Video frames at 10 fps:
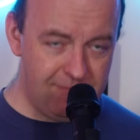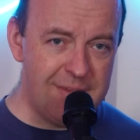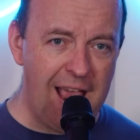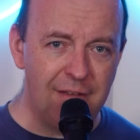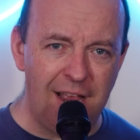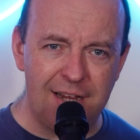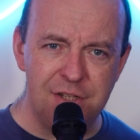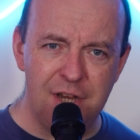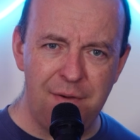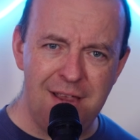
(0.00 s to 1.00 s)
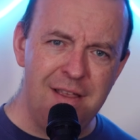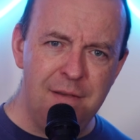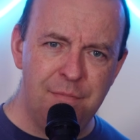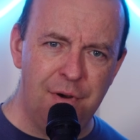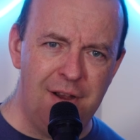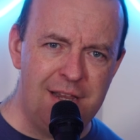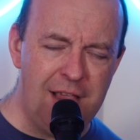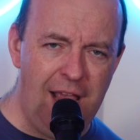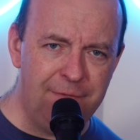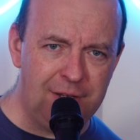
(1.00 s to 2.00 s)
Yeah, I can do it, but you
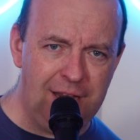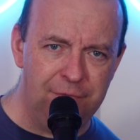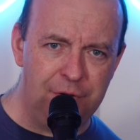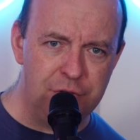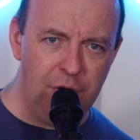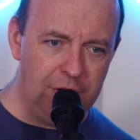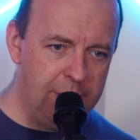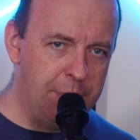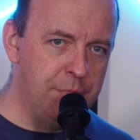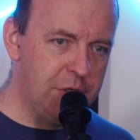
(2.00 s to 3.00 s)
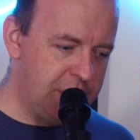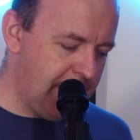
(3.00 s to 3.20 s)
have to kind of control it. It'd be much